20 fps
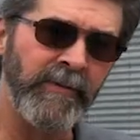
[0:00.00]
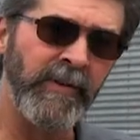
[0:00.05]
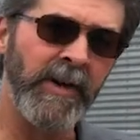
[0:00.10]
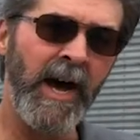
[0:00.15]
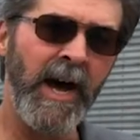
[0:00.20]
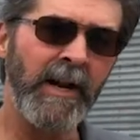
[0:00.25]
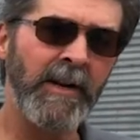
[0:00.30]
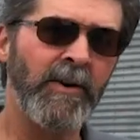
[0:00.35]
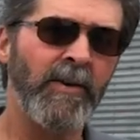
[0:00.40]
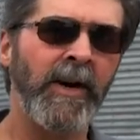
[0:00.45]
you've
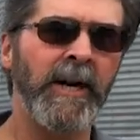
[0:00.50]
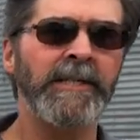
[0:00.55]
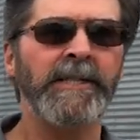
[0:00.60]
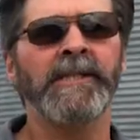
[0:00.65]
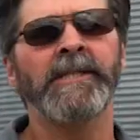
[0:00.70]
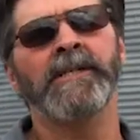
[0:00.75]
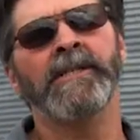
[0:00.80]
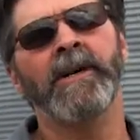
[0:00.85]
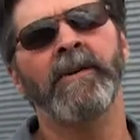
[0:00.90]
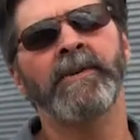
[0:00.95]
got
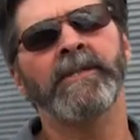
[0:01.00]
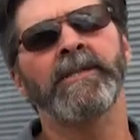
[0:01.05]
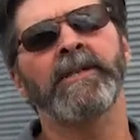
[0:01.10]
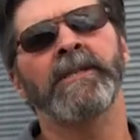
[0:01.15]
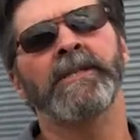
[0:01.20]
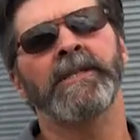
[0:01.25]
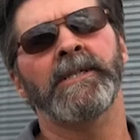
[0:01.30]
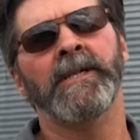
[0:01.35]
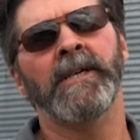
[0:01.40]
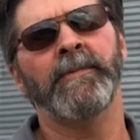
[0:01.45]
questions, always
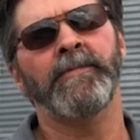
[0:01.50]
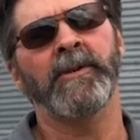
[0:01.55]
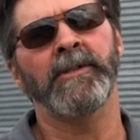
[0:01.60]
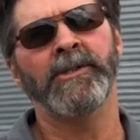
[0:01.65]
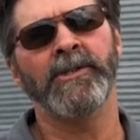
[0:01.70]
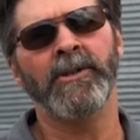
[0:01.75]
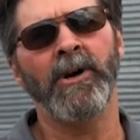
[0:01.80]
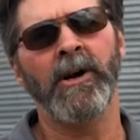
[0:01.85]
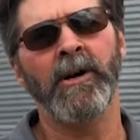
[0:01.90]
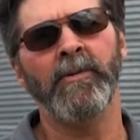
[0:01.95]
look us up
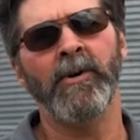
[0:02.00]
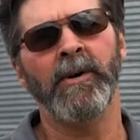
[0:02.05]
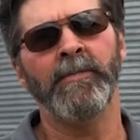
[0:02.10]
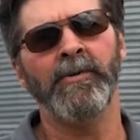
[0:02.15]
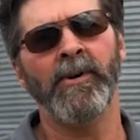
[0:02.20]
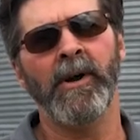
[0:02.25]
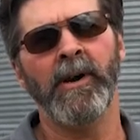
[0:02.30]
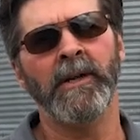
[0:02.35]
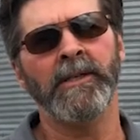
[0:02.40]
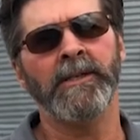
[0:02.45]
on
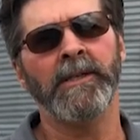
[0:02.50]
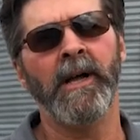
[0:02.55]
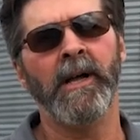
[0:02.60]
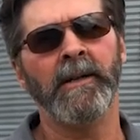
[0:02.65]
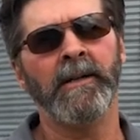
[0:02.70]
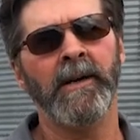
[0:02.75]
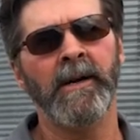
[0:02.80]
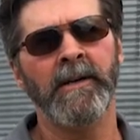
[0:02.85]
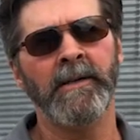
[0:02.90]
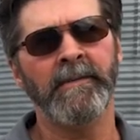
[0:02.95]

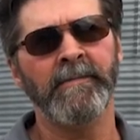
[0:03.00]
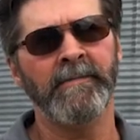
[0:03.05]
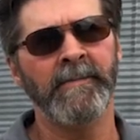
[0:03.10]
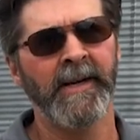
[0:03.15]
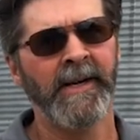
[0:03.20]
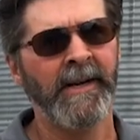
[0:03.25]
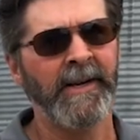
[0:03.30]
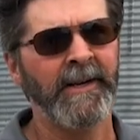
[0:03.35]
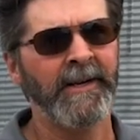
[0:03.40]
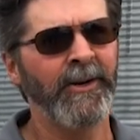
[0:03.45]

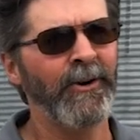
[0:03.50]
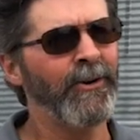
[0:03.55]
starbarproducts.com.